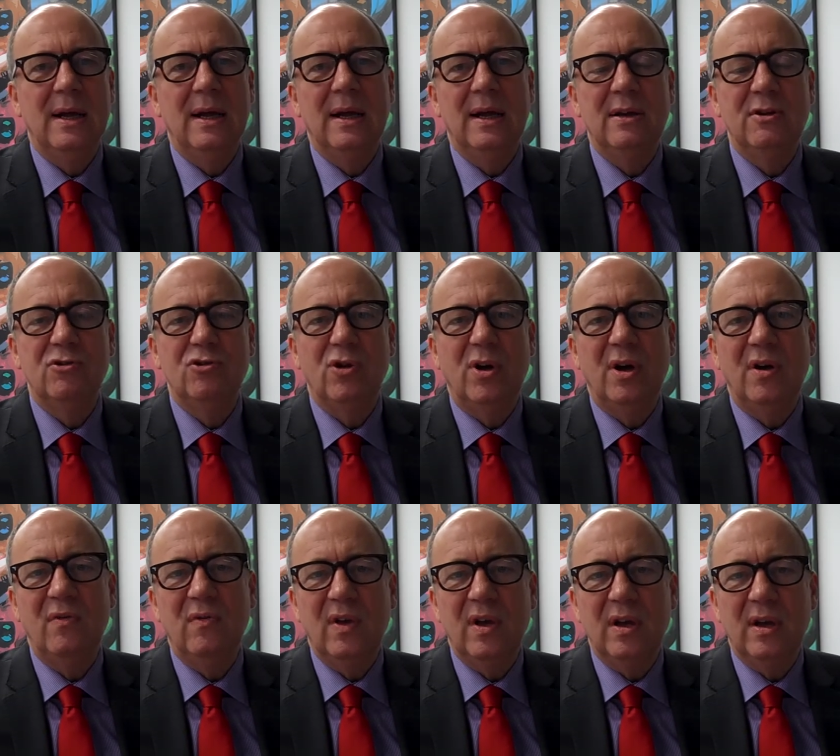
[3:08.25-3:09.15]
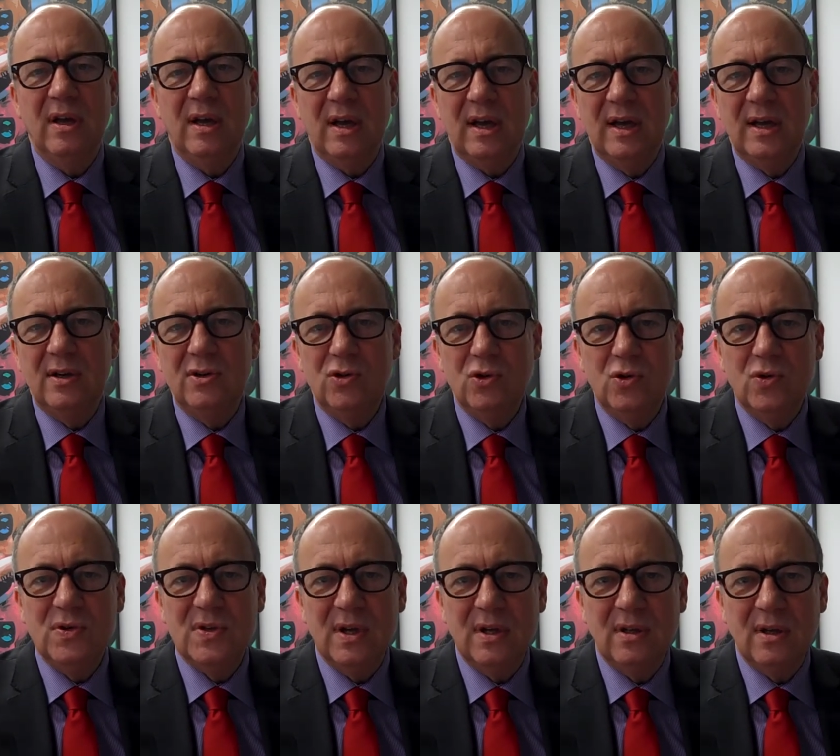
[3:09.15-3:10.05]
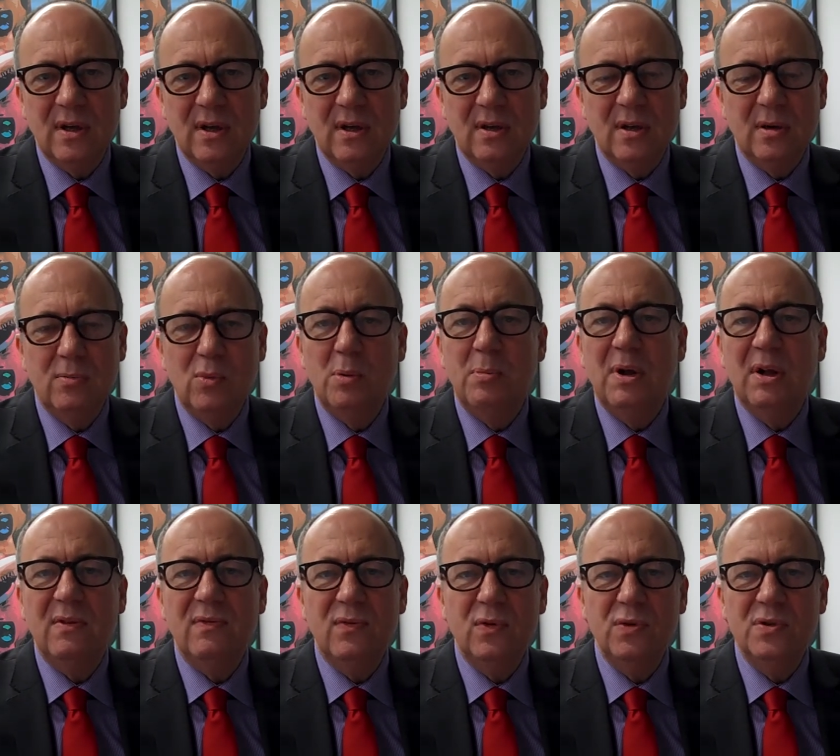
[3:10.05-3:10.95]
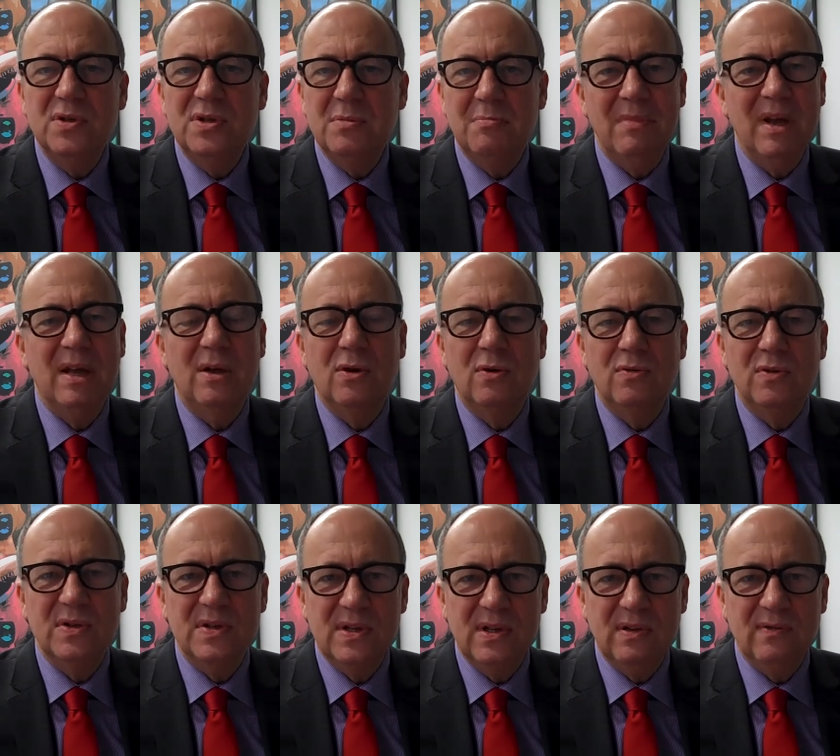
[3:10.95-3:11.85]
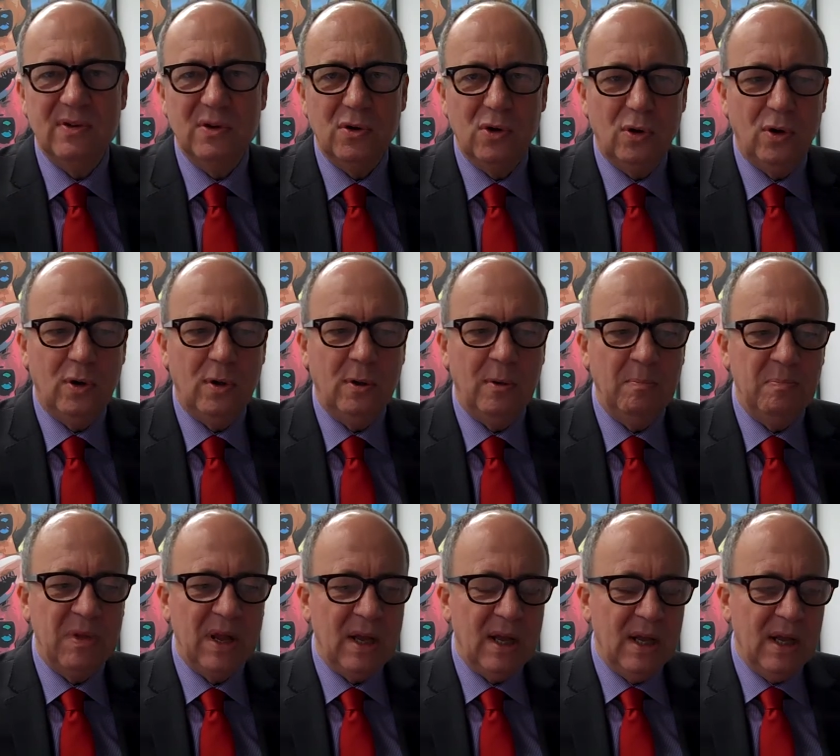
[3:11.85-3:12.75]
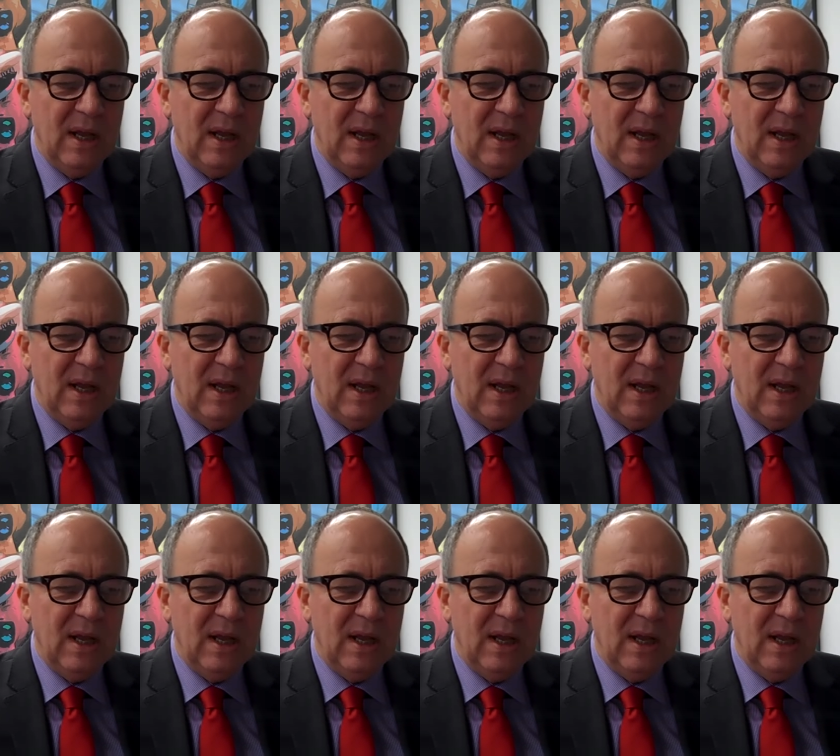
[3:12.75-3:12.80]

and driving and using their, their mobile phone to make or receive a call.